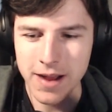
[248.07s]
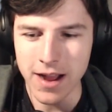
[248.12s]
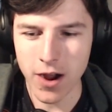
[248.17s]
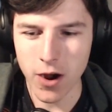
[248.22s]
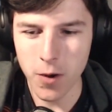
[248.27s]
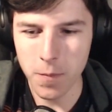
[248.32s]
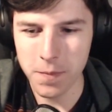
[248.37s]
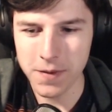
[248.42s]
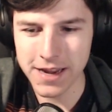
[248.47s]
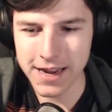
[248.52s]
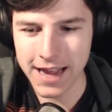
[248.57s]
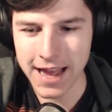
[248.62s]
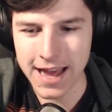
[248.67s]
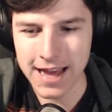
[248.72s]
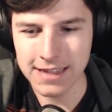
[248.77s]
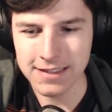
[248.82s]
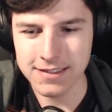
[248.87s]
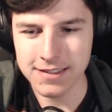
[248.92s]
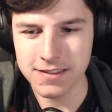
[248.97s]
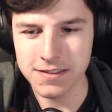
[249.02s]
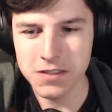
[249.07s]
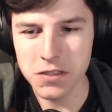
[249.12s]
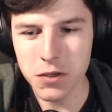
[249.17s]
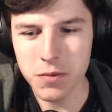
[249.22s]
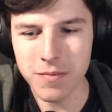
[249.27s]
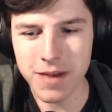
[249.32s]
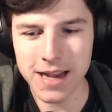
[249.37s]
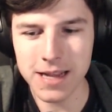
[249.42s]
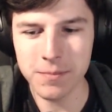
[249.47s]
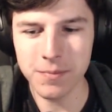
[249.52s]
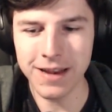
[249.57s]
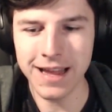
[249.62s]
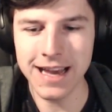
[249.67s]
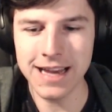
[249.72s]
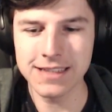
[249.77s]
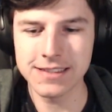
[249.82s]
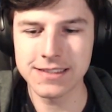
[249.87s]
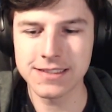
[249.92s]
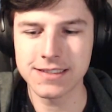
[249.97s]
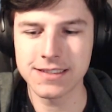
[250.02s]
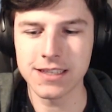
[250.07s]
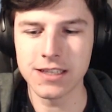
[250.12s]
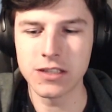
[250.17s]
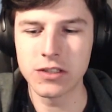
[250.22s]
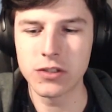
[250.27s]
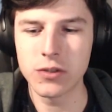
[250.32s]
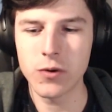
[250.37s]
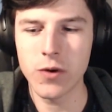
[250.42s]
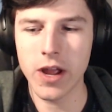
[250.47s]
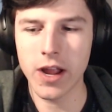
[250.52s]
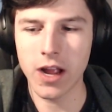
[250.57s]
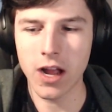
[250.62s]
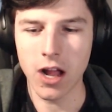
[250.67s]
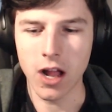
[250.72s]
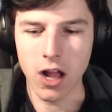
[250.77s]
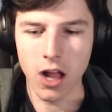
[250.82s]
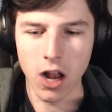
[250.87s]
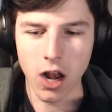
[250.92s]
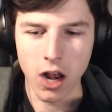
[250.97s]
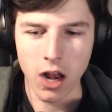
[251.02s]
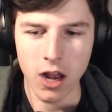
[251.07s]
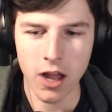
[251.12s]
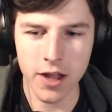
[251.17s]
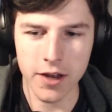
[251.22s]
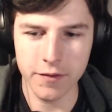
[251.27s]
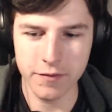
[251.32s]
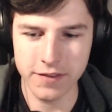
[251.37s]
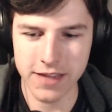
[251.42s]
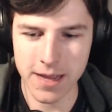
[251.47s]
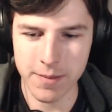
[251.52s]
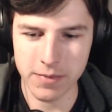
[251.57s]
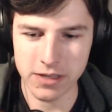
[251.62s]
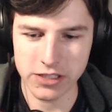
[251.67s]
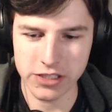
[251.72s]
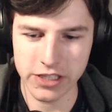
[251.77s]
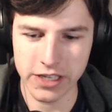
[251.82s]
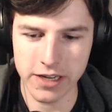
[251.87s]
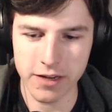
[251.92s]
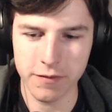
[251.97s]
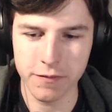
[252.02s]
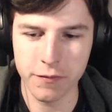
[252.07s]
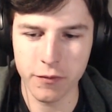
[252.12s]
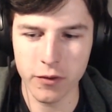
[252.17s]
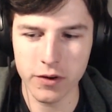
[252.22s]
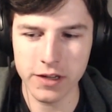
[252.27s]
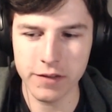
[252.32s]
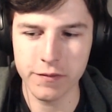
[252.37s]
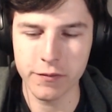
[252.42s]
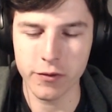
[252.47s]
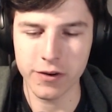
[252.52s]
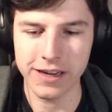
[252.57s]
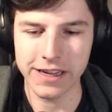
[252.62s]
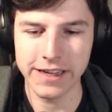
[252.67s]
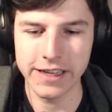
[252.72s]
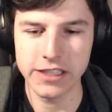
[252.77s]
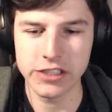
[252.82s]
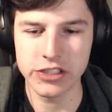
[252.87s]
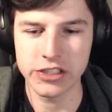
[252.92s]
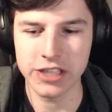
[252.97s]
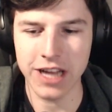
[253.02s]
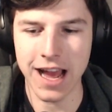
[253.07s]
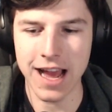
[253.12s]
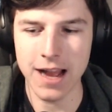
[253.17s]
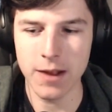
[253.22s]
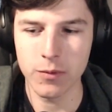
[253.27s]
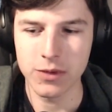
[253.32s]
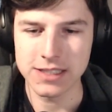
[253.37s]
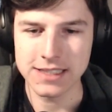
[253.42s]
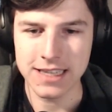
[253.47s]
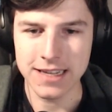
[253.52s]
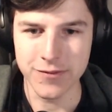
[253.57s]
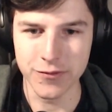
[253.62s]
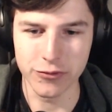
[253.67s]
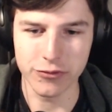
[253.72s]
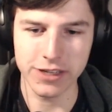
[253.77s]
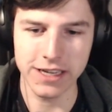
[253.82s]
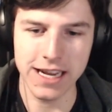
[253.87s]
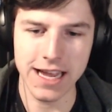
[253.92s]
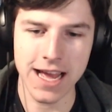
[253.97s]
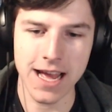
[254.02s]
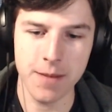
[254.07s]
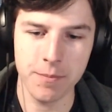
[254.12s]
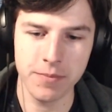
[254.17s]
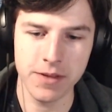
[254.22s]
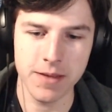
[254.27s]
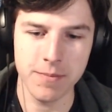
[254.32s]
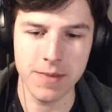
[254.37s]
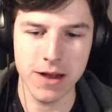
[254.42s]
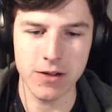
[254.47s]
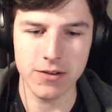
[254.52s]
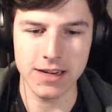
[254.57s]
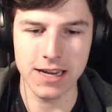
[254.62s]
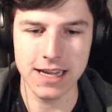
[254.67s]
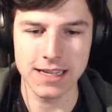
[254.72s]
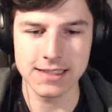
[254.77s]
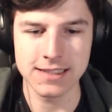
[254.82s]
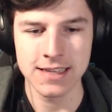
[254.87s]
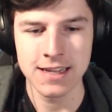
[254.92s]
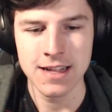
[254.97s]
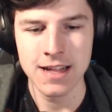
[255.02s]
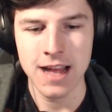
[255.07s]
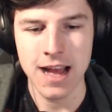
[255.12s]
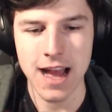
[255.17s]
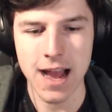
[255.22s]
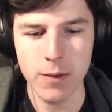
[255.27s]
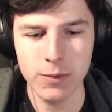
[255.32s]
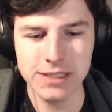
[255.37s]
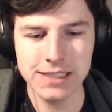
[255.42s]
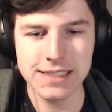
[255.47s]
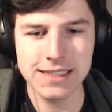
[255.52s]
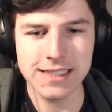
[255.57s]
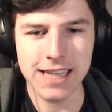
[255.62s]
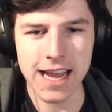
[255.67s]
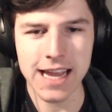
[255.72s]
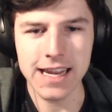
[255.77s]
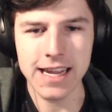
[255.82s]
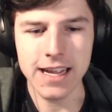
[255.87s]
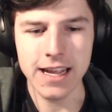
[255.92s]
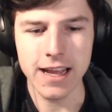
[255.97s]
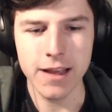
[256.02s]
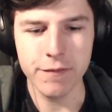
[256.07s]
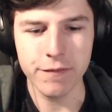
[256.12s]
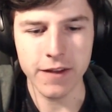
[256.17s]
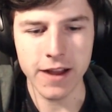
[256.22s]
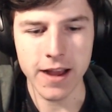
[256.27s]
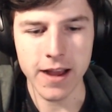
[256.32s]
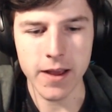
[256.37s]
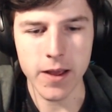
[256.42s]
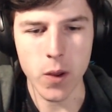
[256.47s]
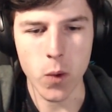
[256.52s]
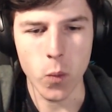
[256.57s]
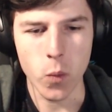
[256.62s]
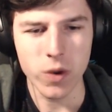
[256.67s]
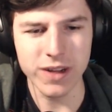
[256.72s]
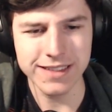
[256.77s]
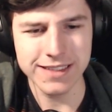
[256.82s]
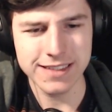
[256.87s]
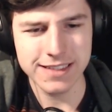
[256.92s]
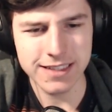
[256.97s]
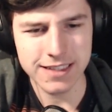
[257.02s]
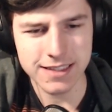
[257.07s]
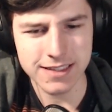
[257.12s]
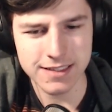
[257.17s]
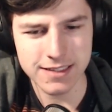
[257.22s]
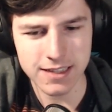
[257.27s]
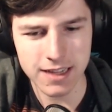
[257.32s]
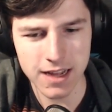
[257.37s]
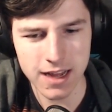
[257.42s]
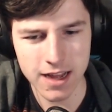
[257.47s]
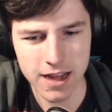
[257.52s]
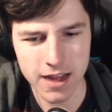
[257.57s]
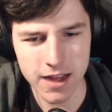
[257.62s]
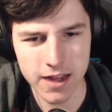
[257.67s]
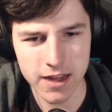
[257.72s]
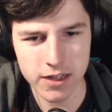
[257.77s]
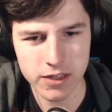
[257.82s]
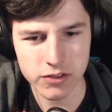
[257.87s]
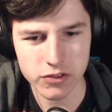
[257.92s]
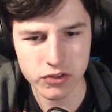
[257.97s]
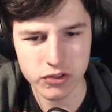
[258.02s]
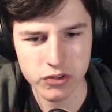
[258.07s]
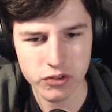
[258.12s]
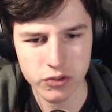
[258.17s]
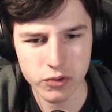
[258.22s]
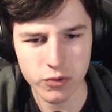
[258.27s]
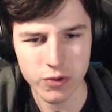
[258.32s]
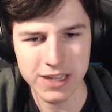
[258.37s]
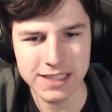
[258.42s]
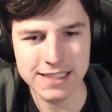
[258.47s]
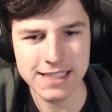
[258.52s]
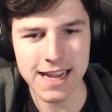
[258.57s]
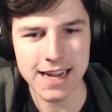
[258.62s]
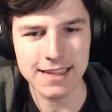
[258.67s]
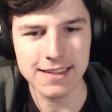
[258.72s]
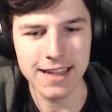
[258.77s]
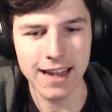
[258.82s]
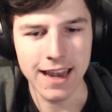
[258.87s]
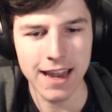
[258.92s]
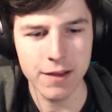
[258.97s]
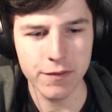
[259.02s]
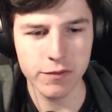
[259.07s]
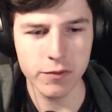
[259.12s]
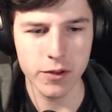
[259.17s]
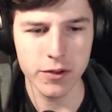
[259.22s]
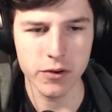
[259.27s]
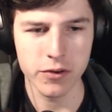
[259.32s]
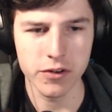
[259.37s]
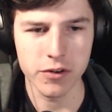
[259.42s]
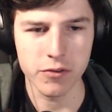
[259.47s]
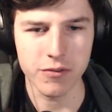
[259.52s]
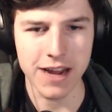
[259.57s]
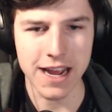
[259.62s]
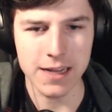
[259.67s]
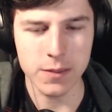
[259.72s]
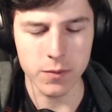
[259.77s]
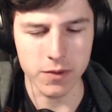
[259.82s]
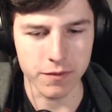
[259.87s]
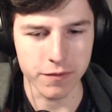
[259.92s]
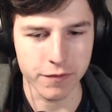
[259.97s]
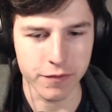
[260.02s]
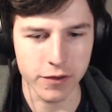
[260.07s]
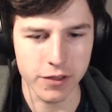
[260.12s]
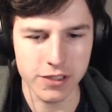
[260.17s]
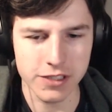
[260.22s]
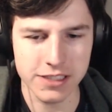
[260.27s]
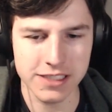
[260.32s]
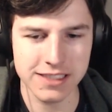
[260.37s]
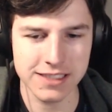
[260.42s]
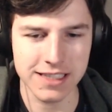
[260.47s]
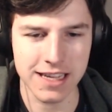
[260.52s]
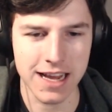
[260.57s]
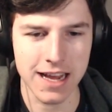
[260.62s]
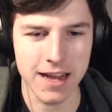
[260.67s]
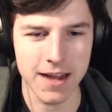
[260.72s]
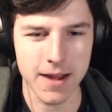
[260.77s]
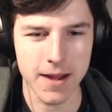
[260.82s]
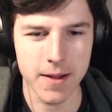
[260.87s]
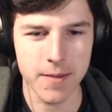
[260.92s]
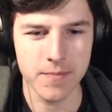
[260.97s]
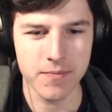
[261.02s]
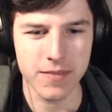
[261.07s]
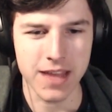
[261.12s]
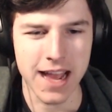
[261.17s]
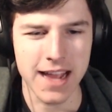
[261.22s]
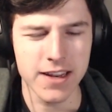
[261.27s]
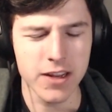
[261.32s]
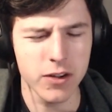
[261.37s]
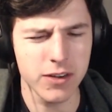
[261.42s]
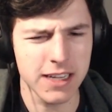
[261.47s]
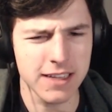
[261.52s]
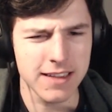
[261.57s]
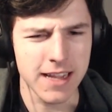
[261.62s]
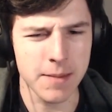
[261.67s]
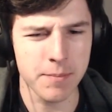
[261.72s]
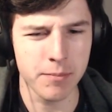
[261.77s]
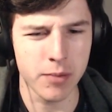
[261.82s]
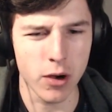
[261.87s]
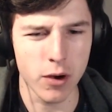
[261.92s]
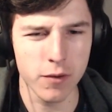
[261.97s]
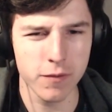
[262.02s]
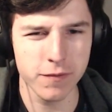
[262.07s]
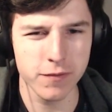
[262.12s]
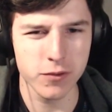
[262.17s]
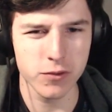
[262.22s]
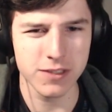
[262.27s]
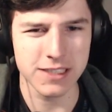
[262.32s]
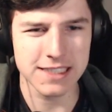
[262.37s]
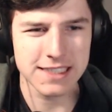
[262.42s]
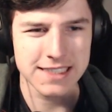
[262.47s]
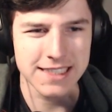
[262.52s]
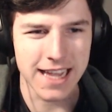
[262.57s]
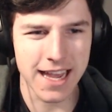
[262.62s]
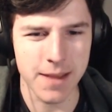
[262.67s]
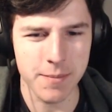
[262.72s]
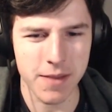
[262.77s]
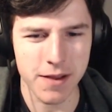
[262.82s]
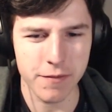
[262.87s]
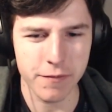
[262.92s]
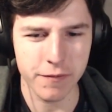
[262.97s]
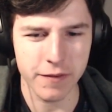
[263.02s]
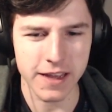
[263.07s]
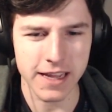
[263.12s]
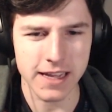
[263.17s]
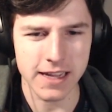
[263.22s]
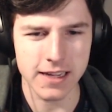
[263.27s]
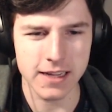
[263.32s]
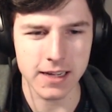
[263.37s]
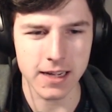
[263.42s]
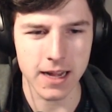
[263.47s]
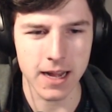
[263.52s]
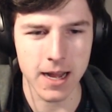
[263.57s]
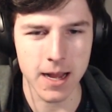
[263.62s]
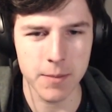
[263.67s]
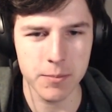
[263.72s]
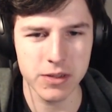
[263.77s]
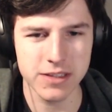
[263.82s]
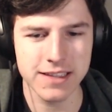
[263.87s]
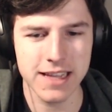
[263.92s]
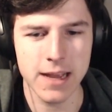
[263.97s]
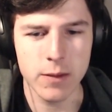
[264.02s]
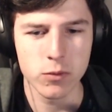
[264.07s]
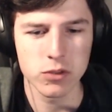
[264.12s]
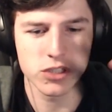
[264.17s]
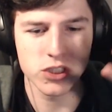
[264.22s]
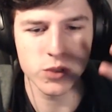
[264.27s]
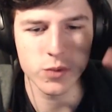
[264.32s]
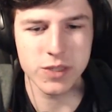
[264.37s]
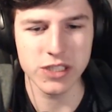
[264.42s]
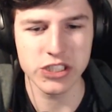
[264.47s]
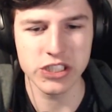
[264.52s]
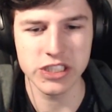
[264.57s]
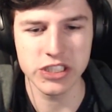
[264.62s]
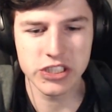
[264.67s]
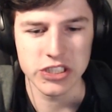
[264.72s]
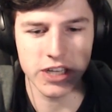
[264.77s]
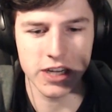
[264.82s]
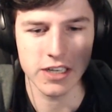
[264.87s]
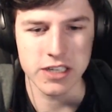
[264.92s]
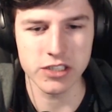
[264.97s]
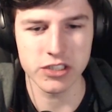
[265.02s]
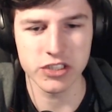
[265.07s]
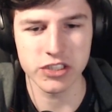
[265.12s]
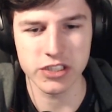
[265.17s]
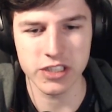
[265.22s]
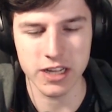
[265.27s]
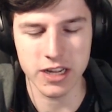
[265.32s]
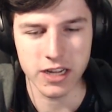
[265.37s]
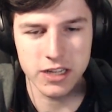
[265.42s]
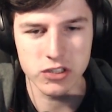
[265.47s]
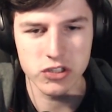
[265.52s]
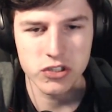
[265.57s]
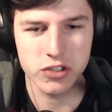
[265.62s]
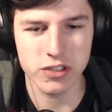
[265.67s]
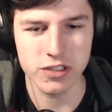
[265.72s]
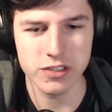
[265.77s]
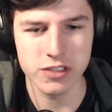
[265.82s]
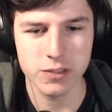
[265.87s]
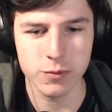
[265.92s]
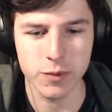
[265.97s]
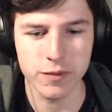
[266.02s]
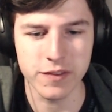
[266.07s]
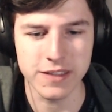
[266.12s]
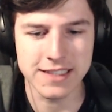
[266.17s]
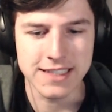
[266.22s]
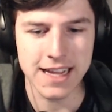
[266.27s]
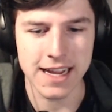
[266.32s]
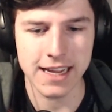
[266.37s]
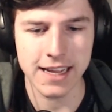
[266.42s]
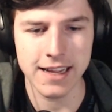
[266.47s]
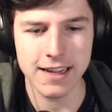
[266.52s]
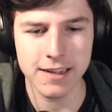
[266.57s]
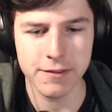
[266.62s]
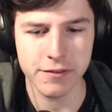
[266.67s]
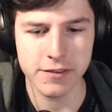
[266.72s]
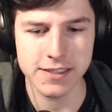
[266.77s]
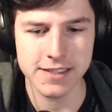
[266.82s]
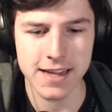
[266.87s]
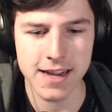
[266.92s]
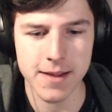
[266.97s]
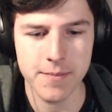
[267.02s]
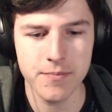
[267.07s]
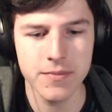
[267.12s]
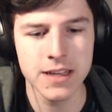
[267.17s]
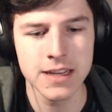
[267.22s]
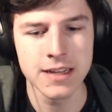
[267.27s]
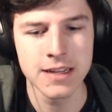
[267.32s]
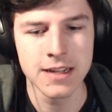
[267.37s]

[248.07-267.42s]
opening hand, 2 Mind Blasts, doing a lot of damage here, 44 each. I was really happy about that. I was deciding if I wanted to attack the left one or the right one first. I know that they both do the same, I think, but they will switch each other's turns with attacking every time.